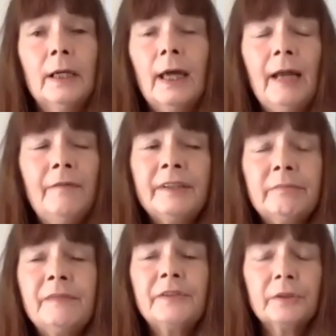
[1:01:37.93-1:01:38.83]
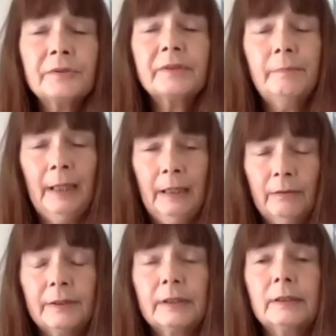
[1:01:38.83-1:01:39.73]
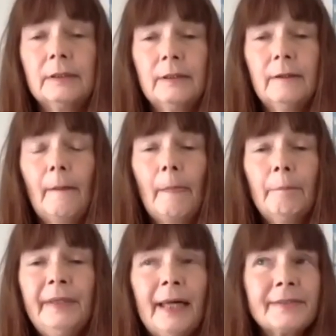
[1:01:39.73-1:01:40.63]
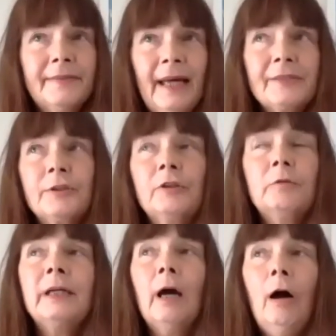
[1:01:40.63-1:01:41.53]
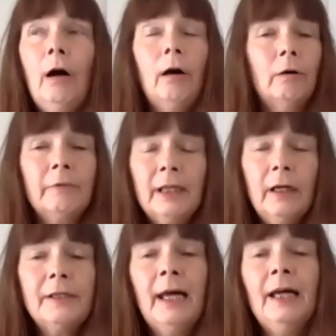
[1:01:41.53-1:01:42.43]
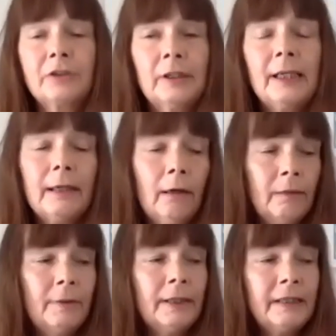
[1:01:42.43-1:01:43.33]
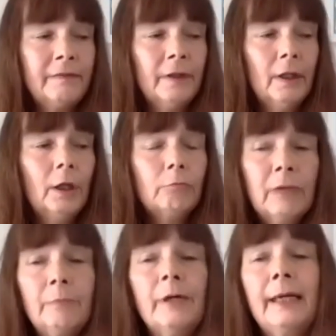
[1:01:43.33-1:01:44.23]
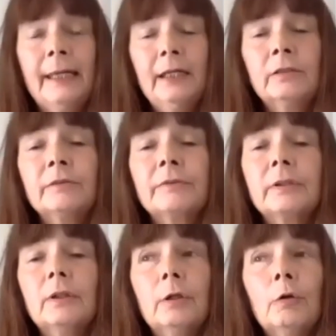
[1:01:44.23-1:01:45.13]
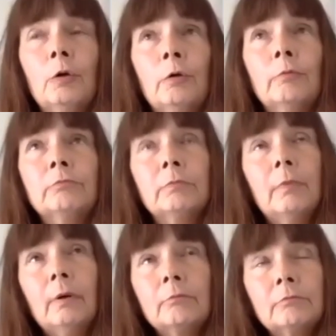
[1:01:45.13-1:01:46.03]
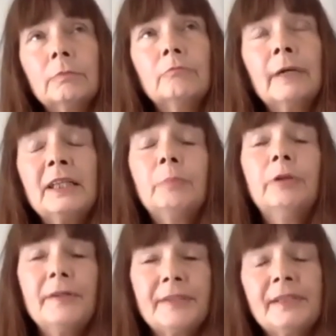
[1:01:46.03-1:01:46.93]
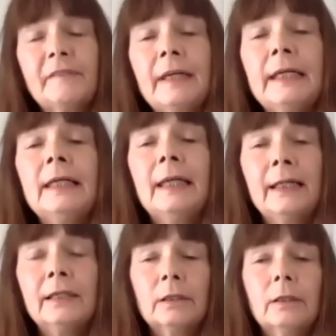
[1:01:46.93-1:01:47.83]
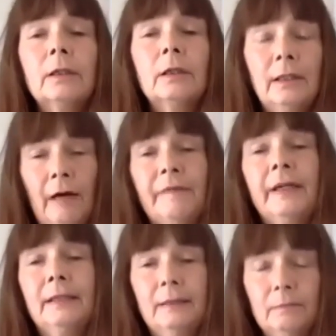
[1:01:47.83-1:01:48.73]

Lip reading: everything we've talked about. But that's who we are. We are naturally, I believe, when we're healed or in the process of healing, loving.